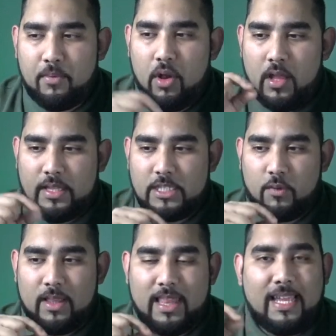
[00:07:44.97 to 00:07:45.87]
These are
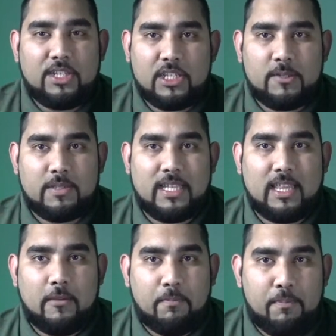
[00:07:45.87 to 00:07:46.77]
relationships that they
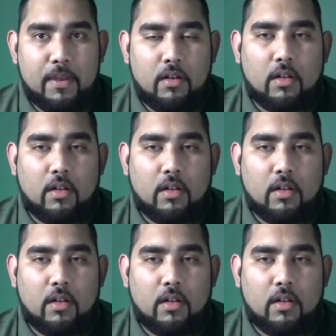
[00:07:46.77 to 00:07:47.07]
built.